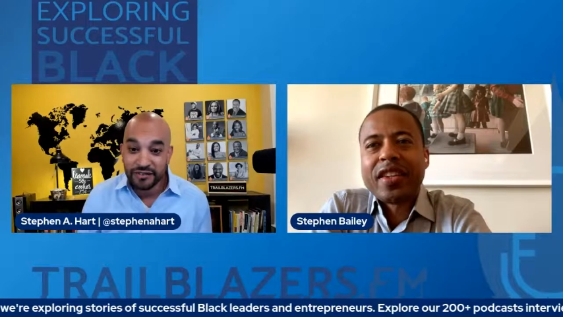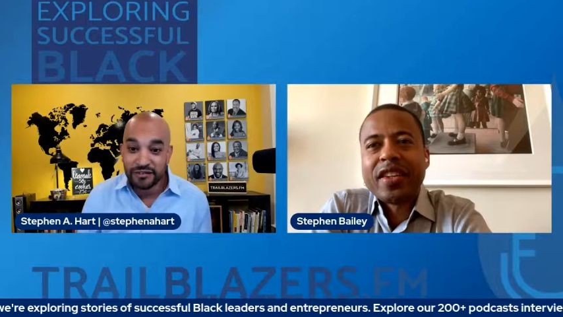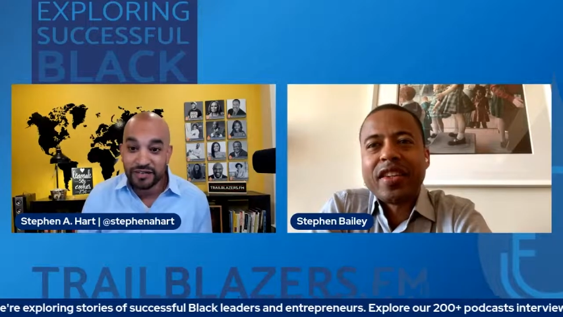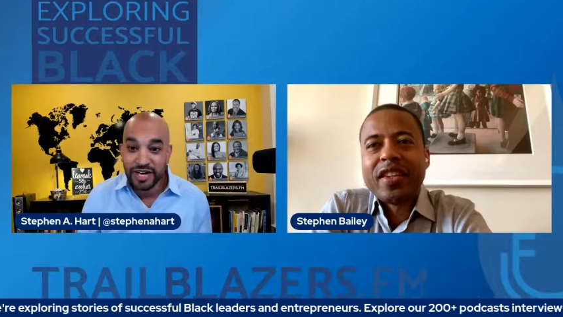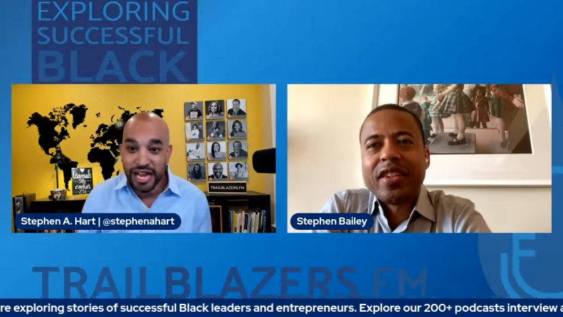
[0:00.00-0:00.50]

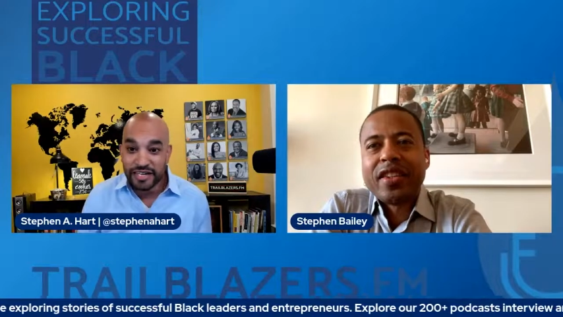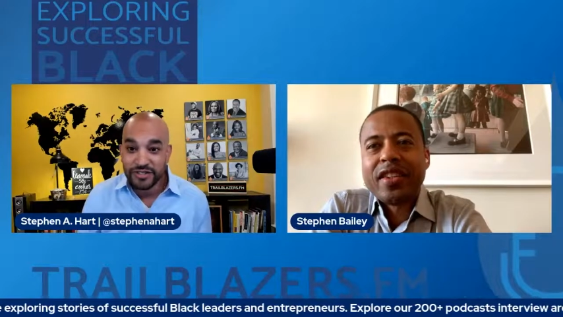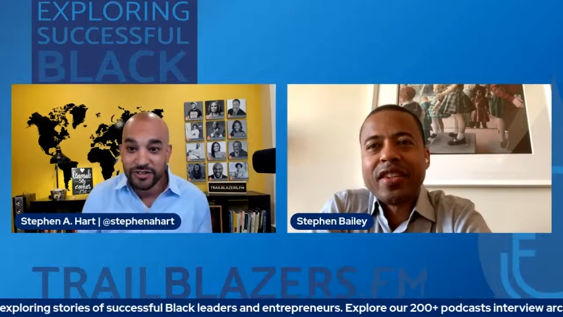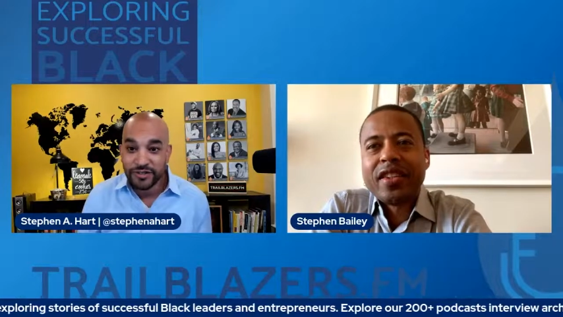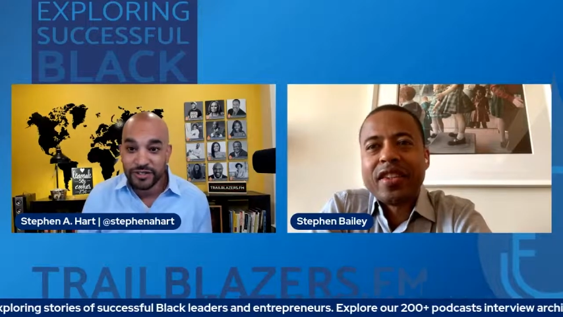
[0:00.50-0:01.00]
Speaker 1: of
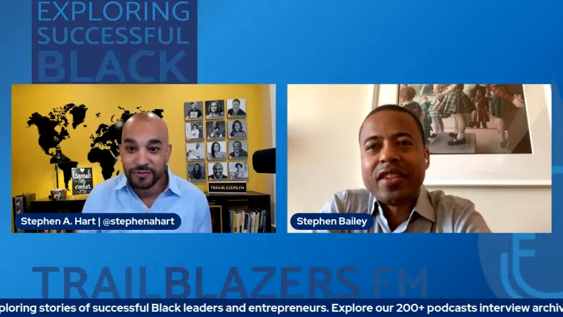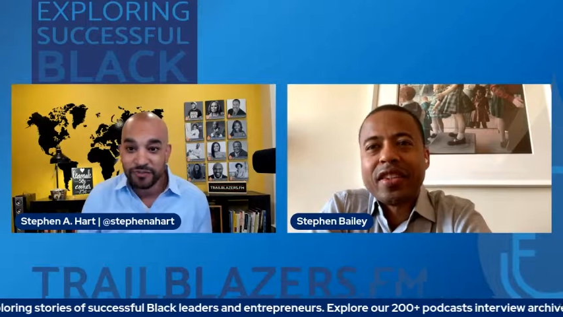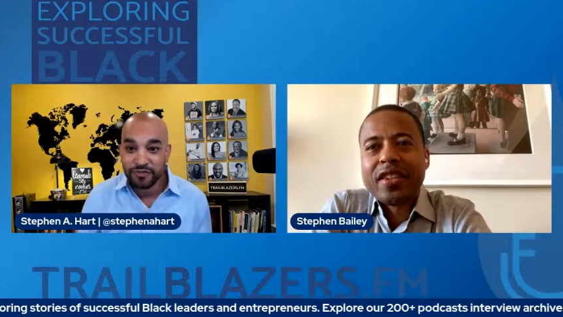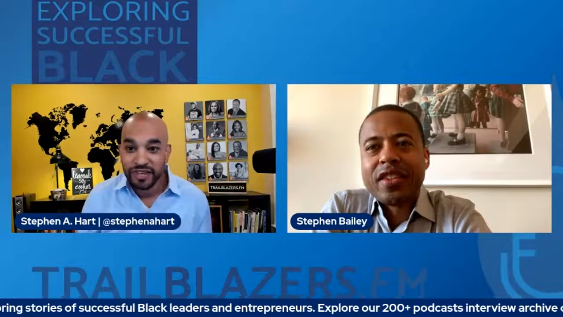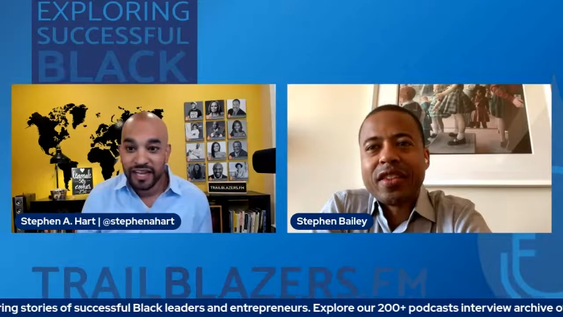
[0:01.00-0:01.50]
gratitude.
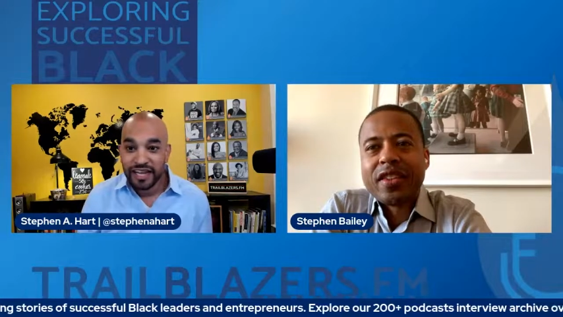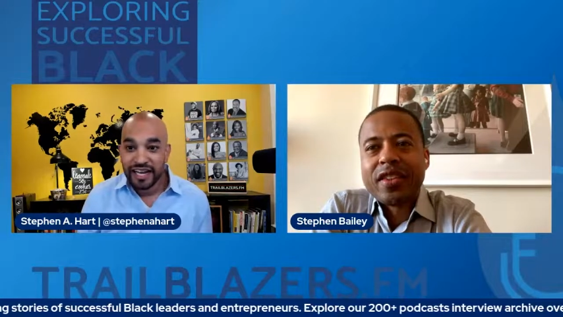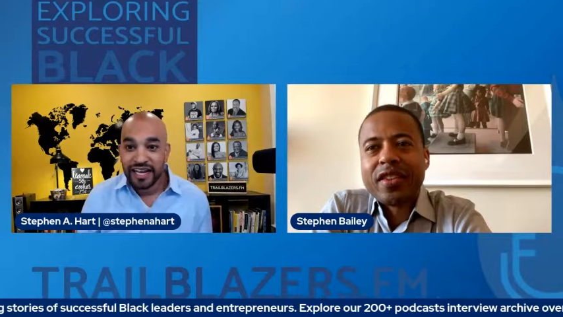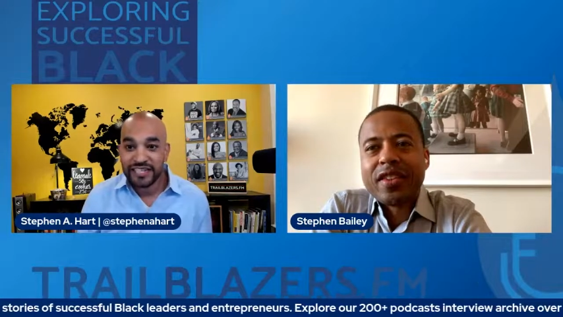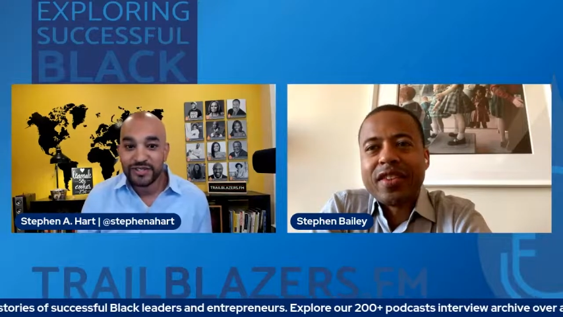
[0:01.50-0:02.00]

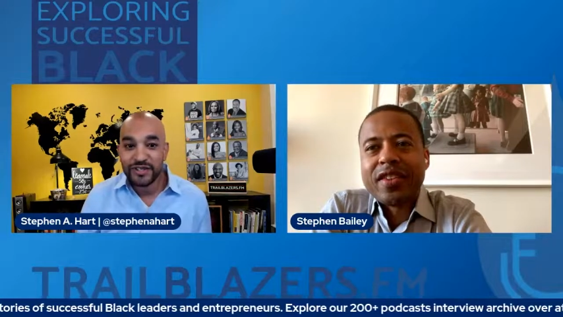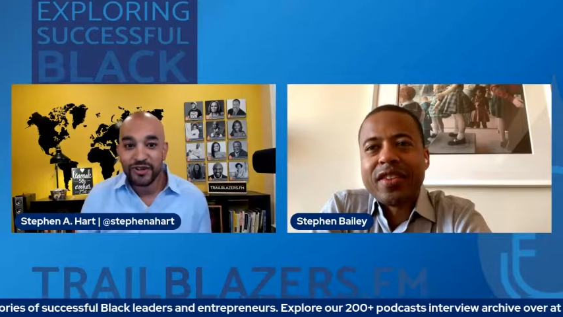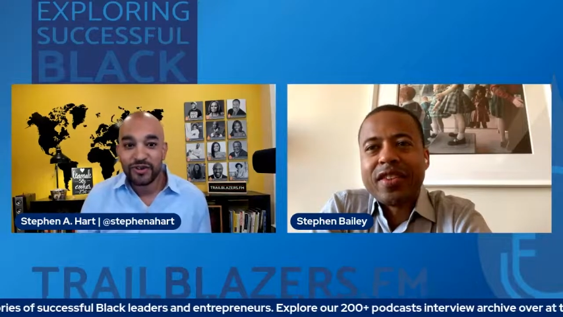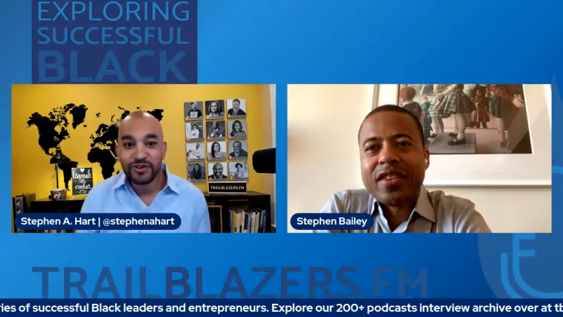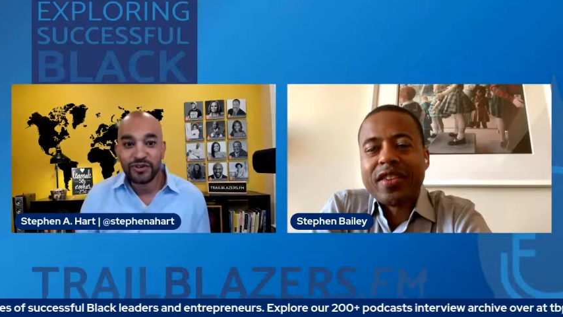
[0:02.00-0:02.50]
And
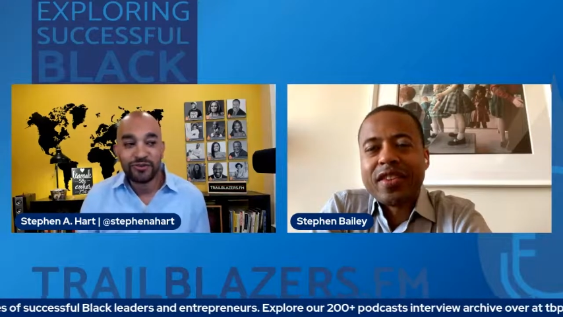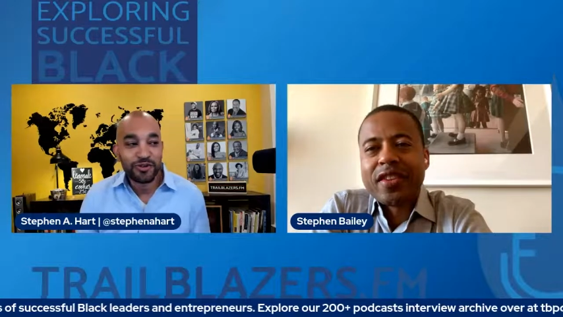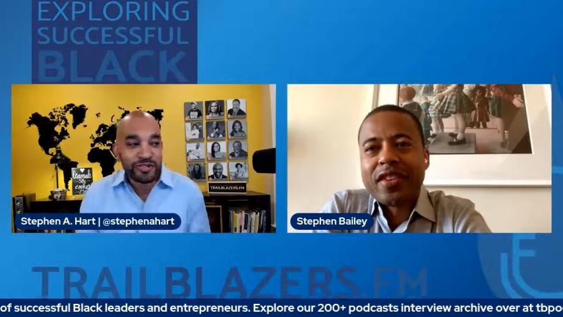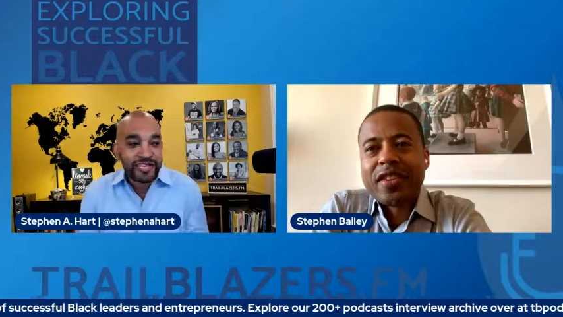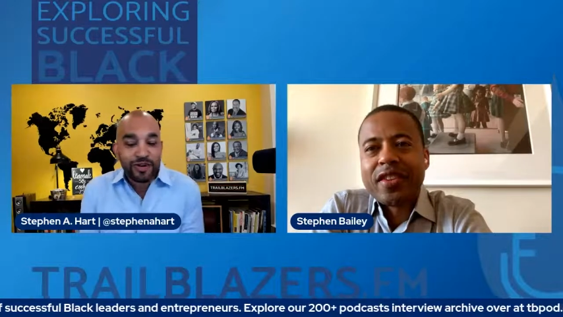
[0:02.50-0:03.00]
so, the
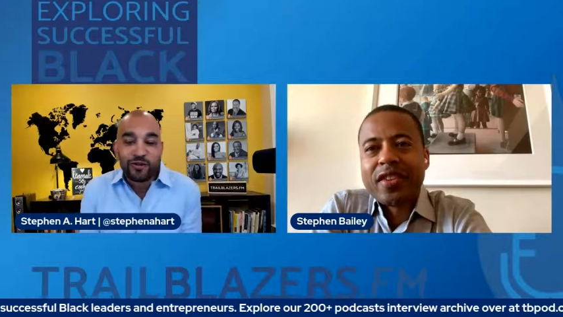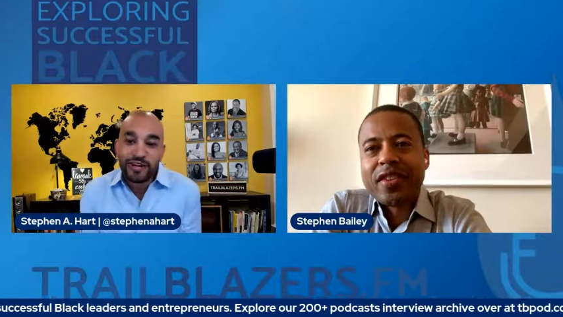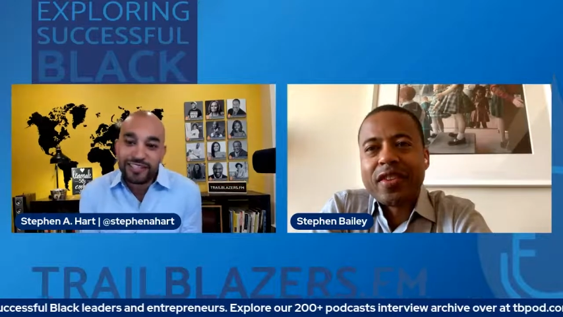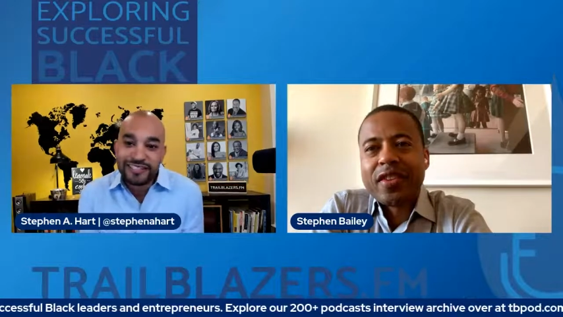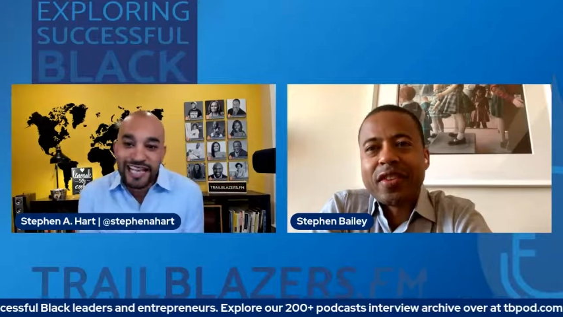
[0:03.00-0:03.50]
first thing I
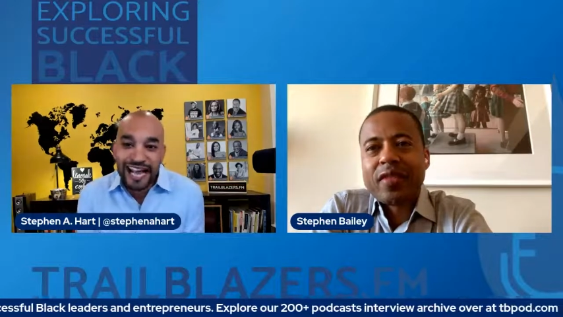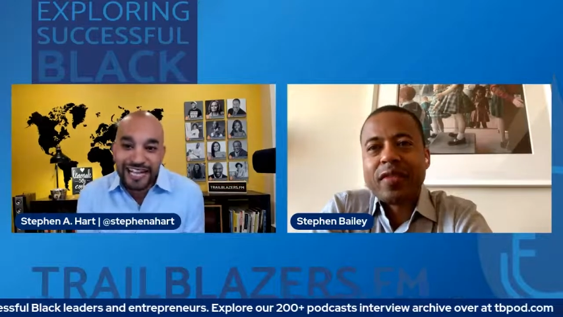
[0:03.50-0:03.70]
wanted to